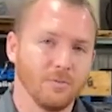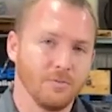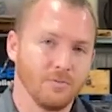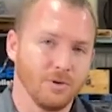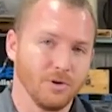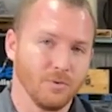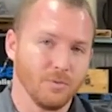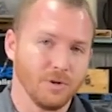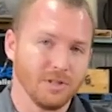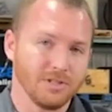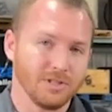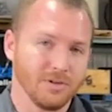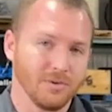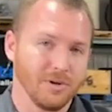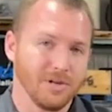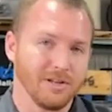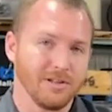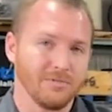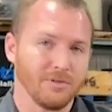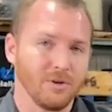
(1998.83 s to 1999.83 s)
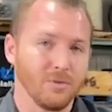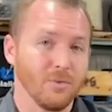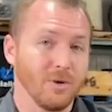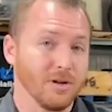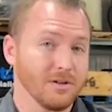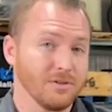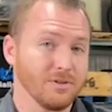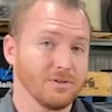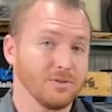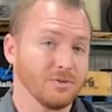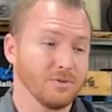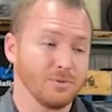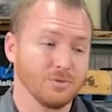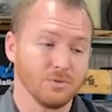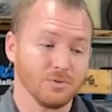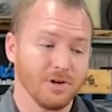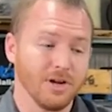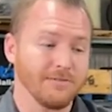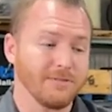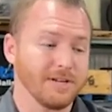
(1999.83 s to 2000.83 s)
windscreen if you want to
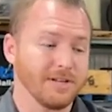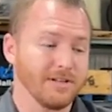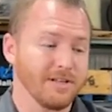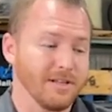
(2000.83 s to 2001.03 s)
drive it